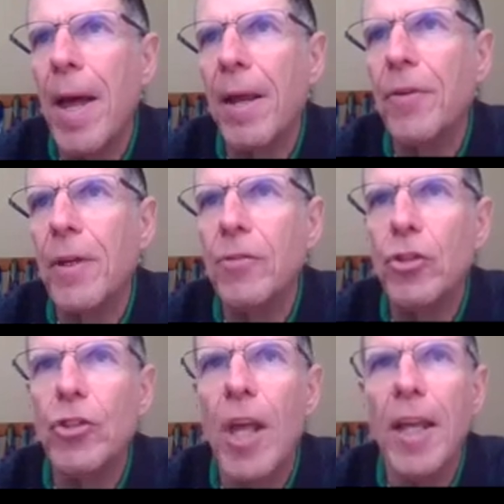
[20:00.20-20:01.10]
a benefit, if you're
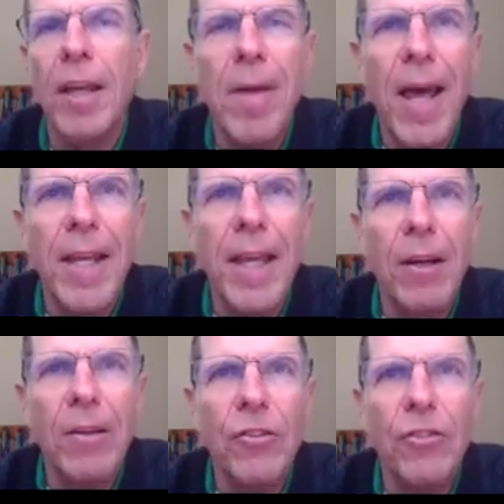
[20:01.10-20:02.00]
just taking
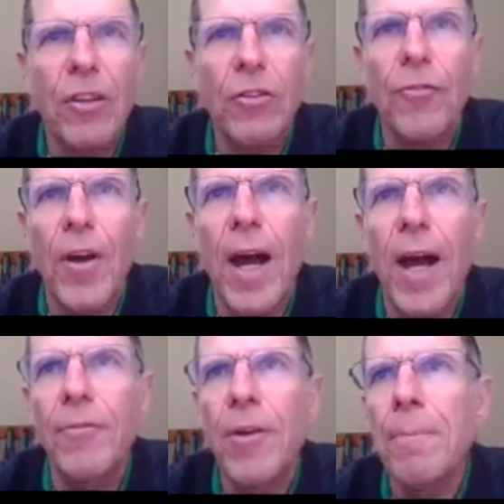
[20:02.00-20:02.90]
Medicare at
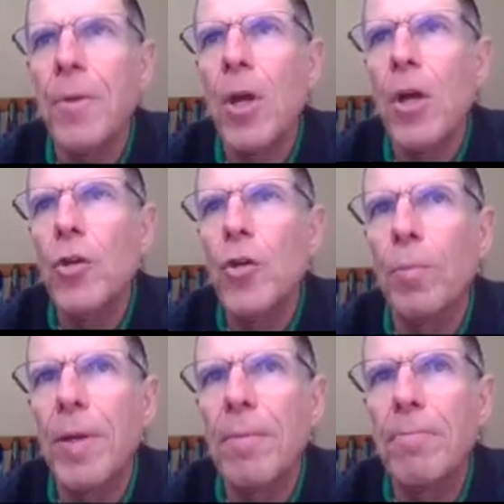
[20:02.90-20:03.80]
65,
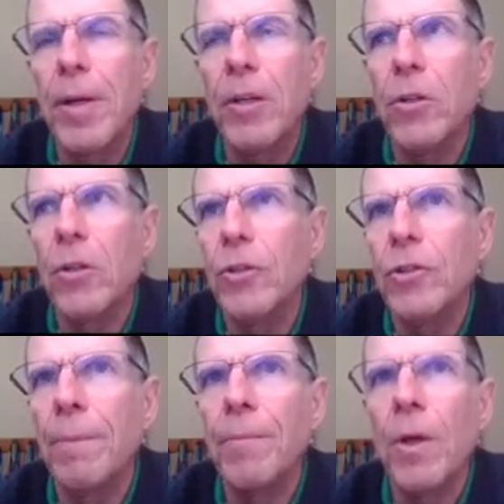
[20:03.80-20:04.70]
you'll be
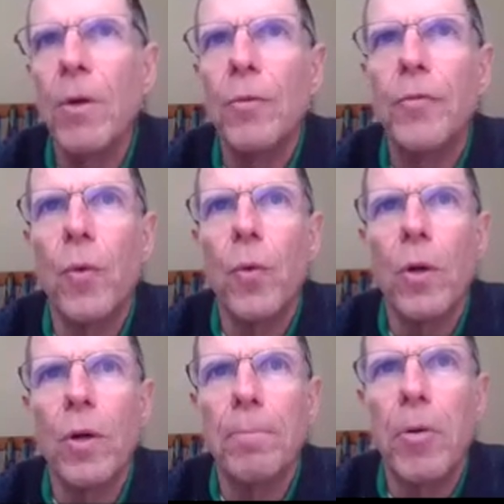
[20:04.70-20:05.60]
billed
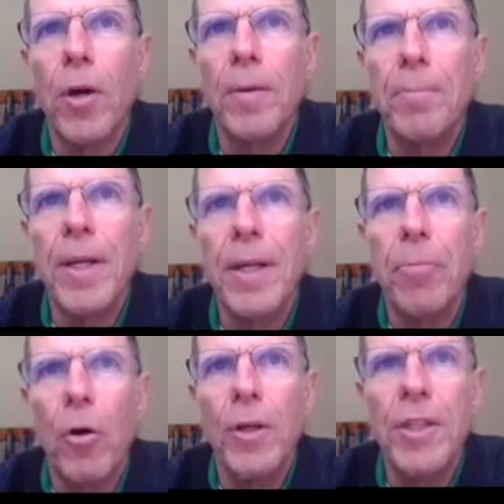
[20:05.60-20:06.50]
for Part B
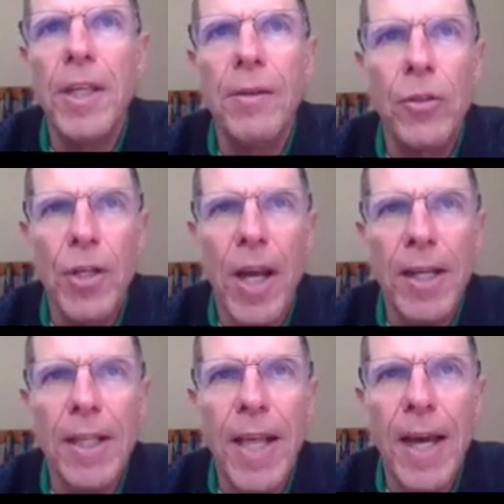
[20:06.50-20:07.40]
and Part D if you're
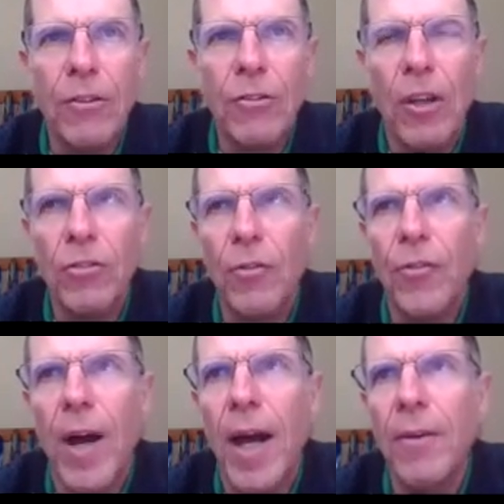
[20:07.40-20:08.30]
taking that at
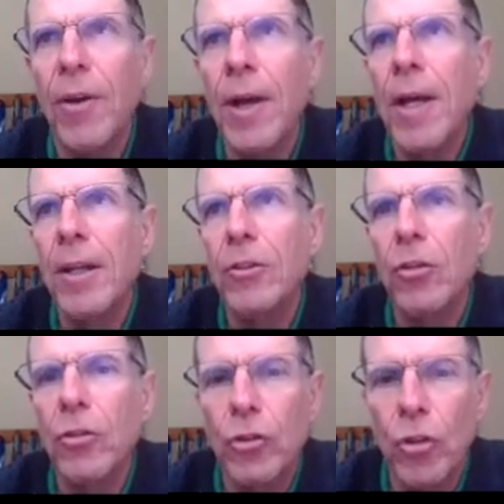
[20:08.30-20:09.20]
65
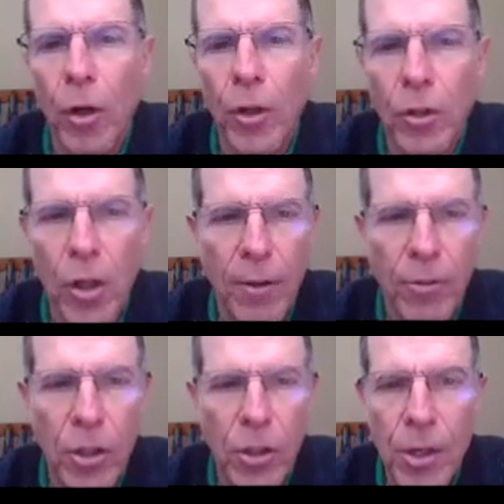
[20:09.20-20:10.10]
until you start your
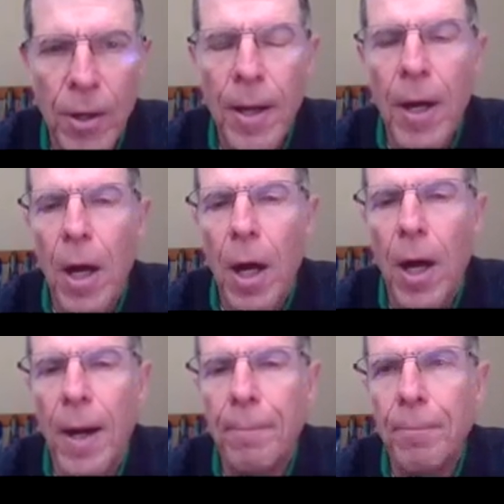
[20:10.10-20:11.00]
coverage.
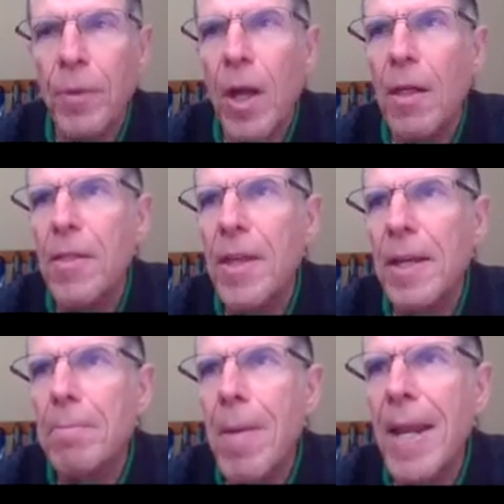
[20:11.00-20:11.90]

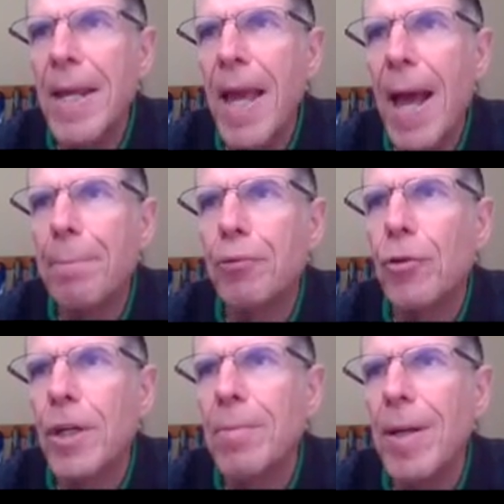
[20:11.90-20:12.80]
The Medigap
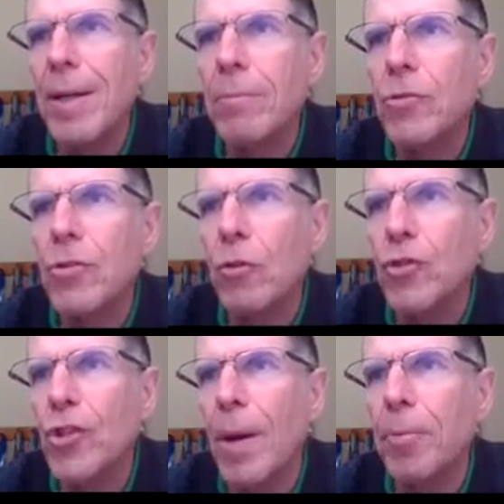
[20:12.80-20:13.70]
premiums,
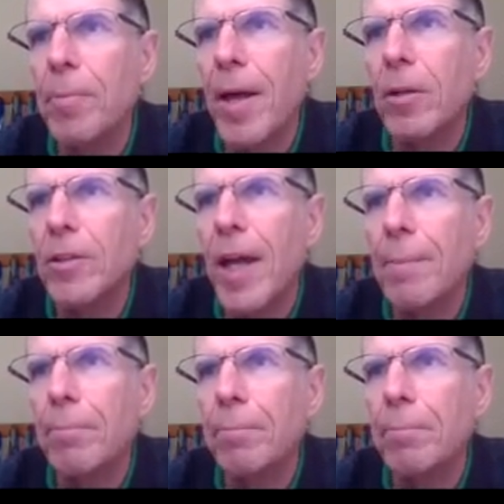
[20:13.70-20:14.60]
those supplemental
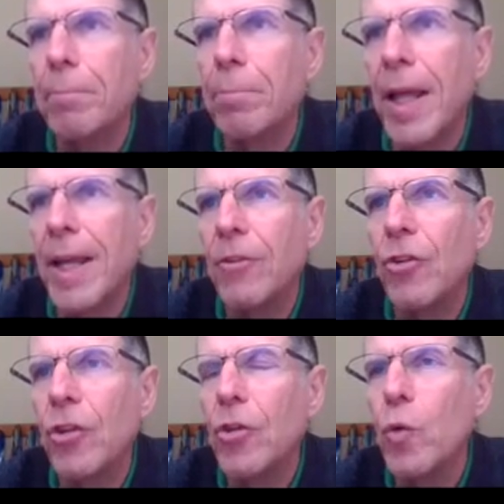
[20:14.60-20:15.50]
type
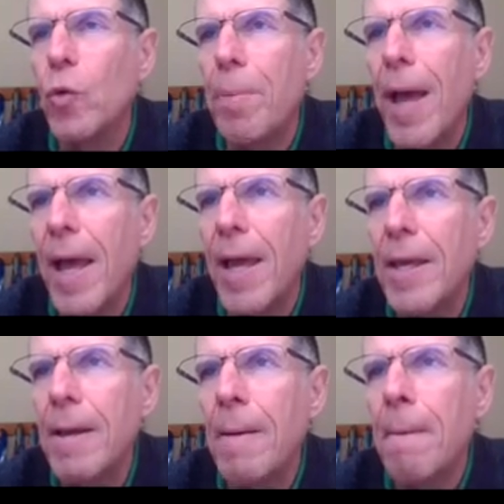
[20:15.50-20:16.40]
plans, you will
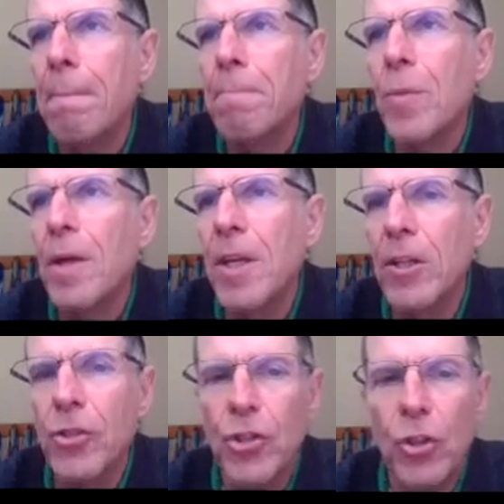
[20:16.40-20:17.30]
pay
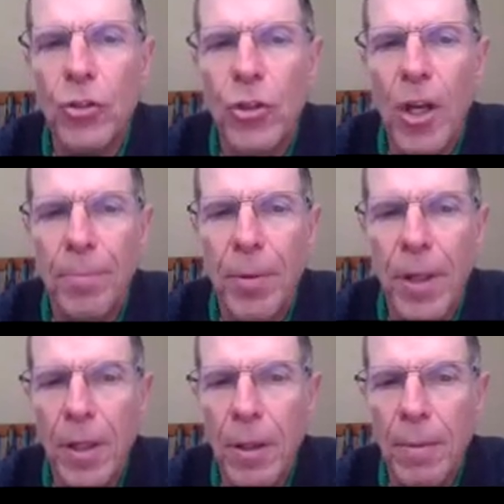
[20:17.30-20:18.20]
the insurance
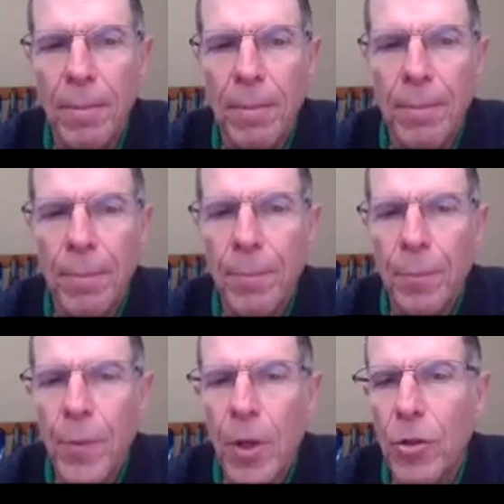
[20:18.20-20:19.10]
company
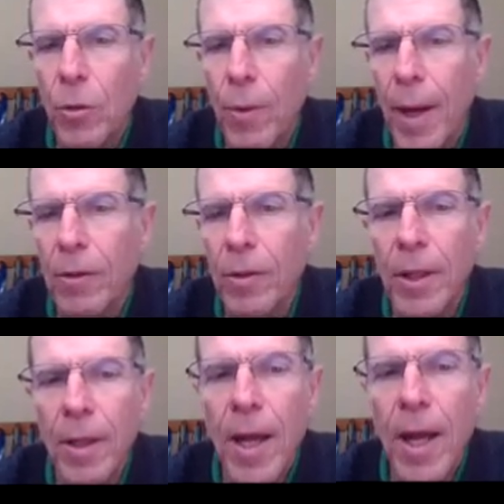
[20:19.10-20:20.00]

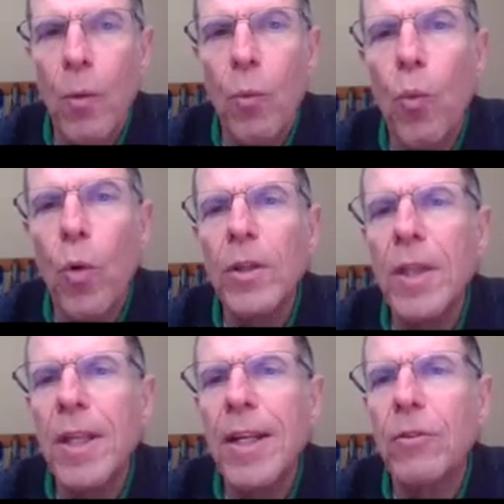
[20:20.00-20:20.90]
directly. One
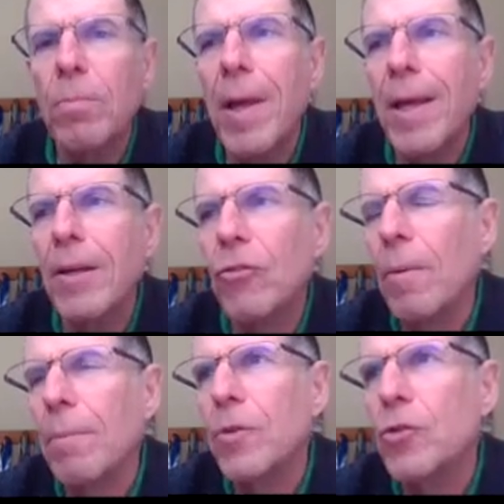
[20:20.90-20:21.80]
thing that
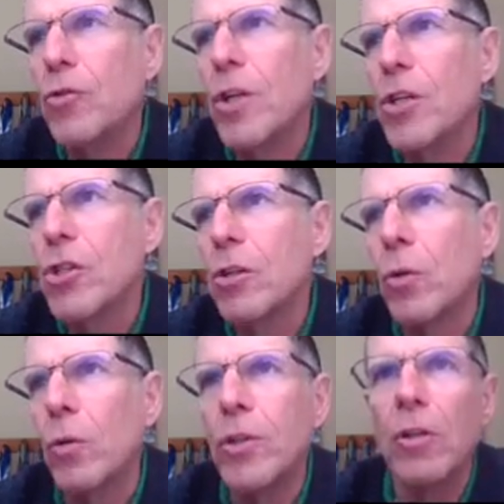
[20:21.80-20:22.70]
makes
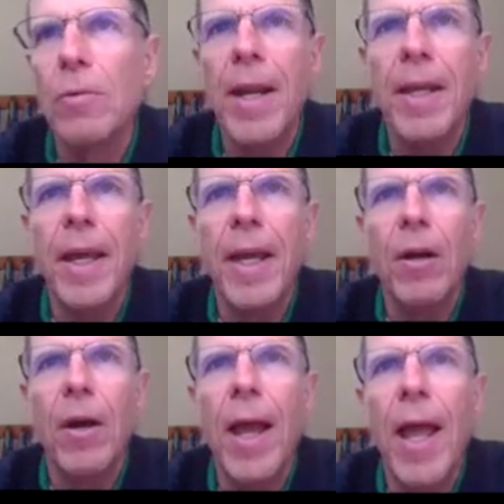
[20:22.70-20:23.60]
traditional original
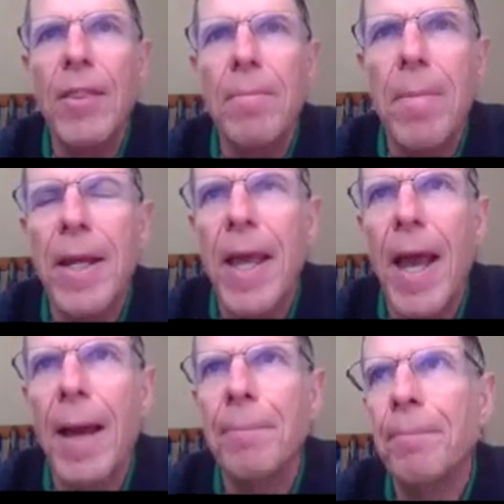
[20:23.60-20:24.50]
Medicare and the
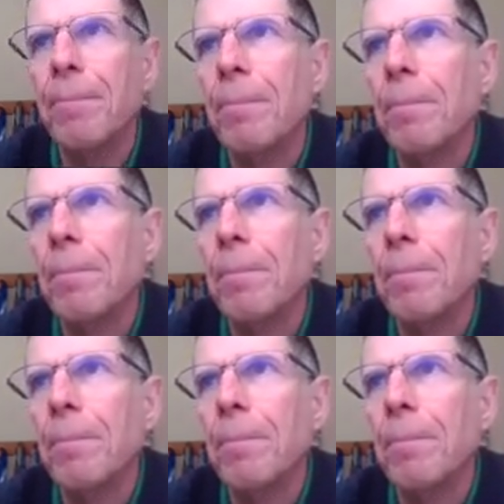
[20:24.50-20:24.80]
Medigap